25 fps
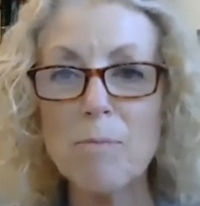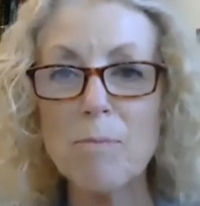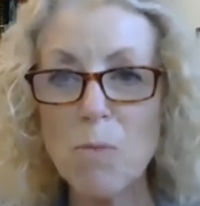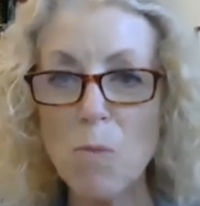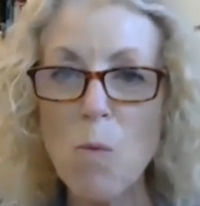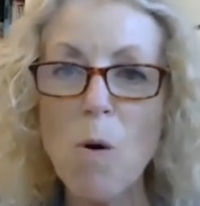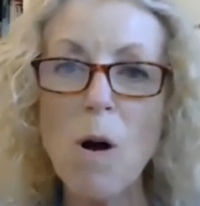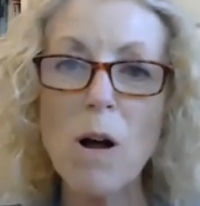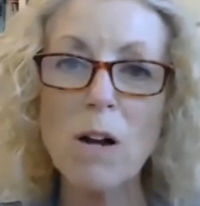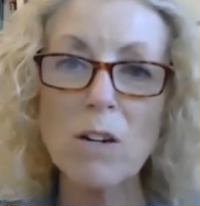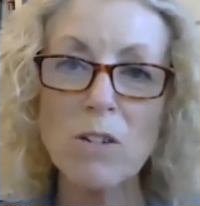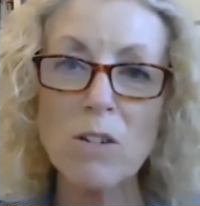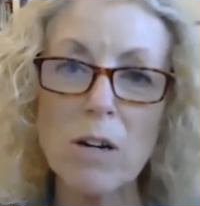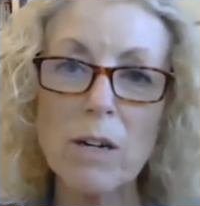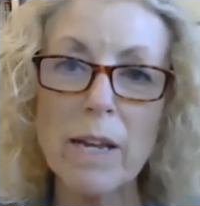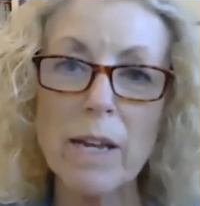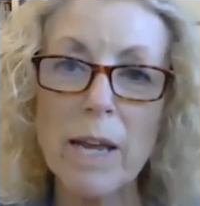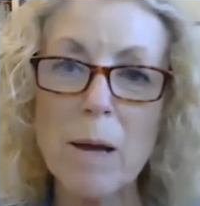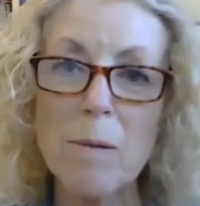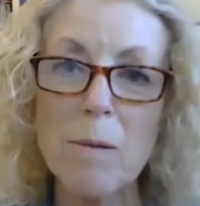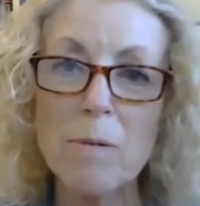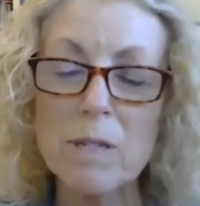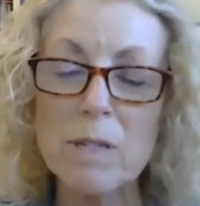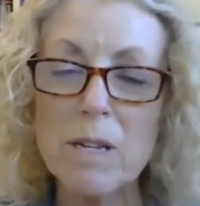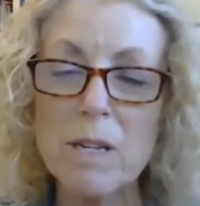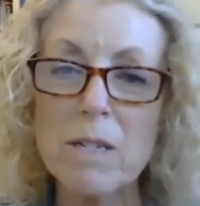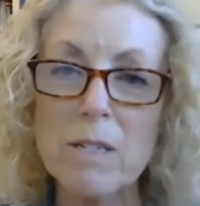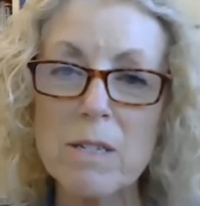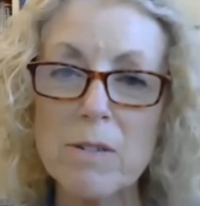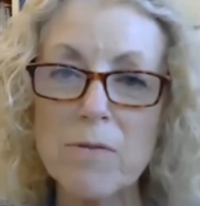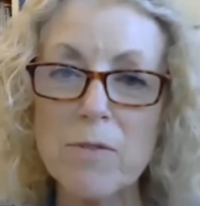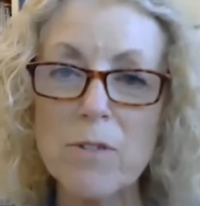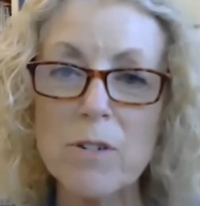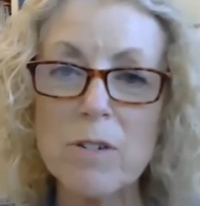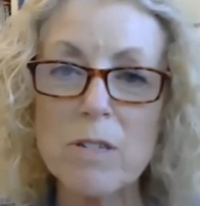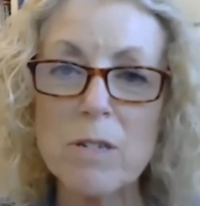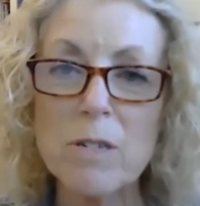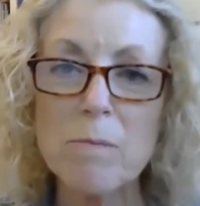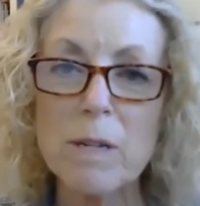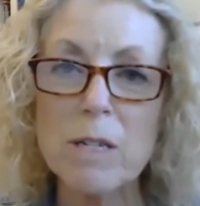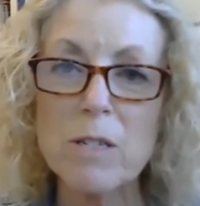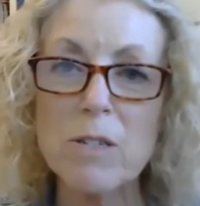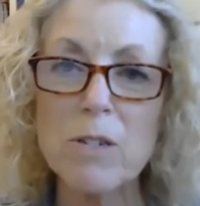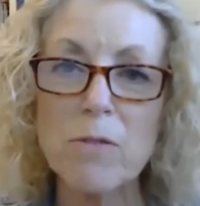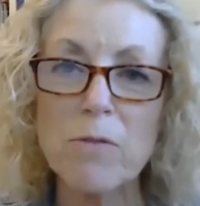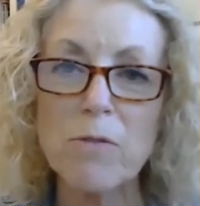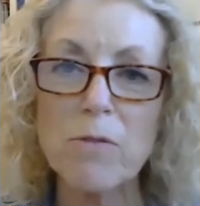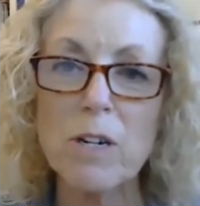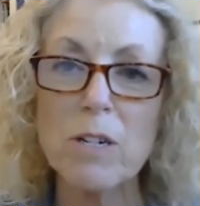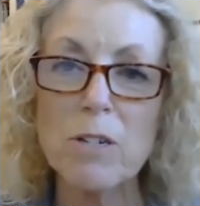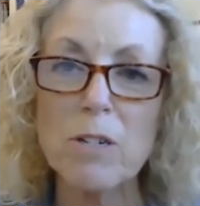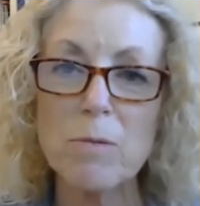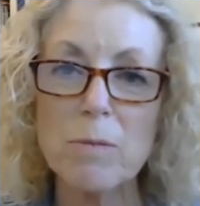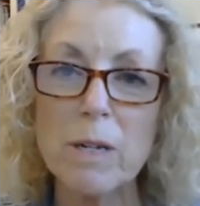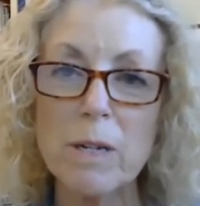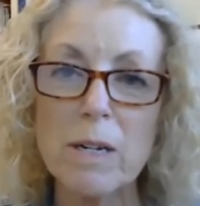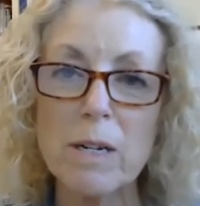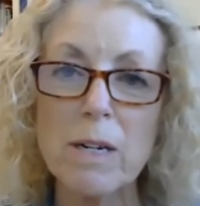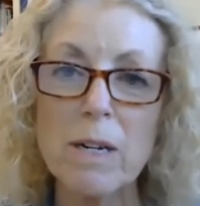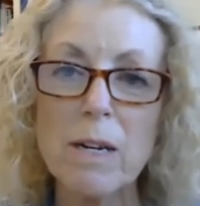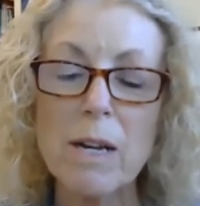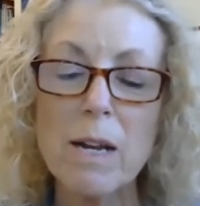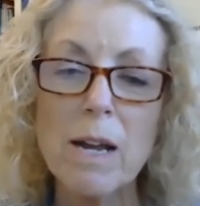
walked on campus as a first semester freshman.